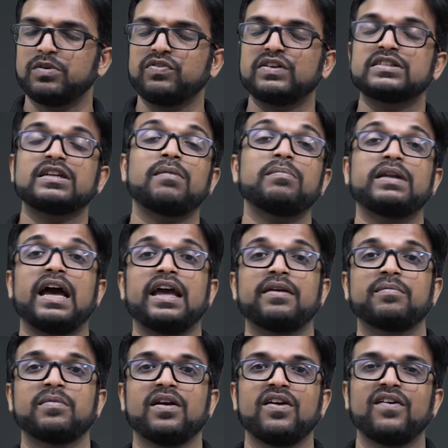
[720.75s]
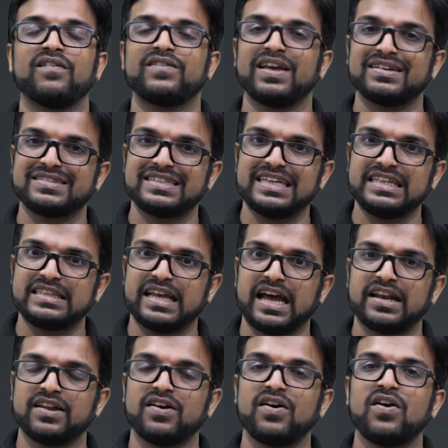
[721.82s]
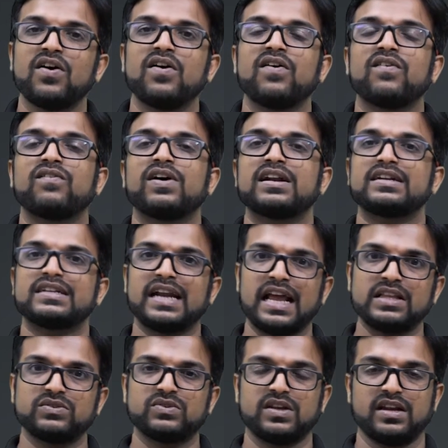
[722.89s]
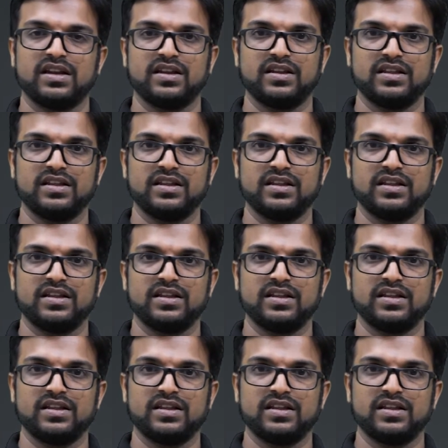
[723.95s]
before some time we have seen that work transfer,